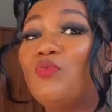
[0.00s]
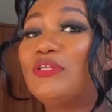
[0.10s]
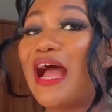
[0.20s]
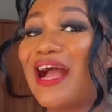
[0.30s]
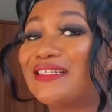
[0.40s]

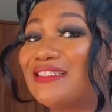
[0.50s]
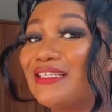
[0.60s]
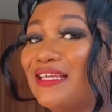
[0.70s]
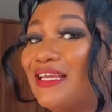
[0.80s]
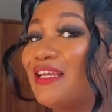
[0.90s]
would
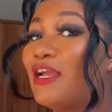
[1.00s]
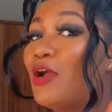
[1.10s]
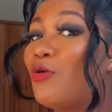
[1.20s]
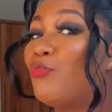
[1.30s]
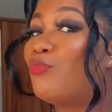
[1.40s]
actually
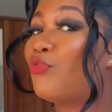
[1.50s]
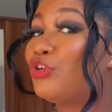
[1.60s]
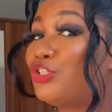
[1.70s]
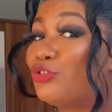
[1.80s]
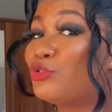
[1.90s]

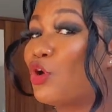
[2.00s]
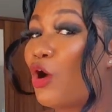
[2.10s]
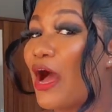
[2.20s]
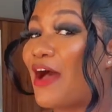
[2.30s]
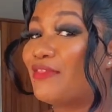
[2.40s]
produce
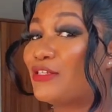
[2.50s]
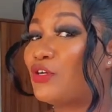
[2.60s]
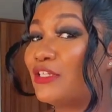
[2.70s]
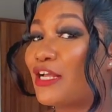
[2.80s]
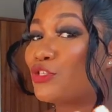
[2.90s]
or have their
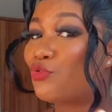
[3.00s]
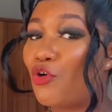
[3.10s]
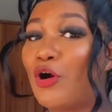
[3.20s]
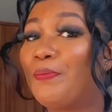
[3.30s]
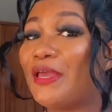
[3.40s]
toddlers
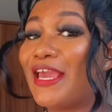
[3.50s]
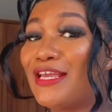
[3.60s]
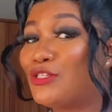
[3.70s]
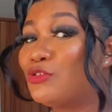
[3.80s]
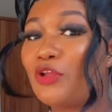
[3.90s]
grow up
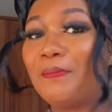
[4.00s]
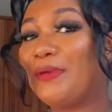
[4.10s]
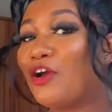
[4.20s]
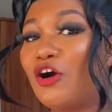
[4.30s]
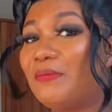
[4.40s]
into not
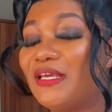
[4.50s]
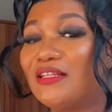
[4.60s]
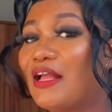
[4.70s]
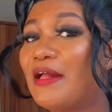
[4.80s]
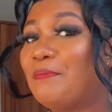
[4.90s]
becoming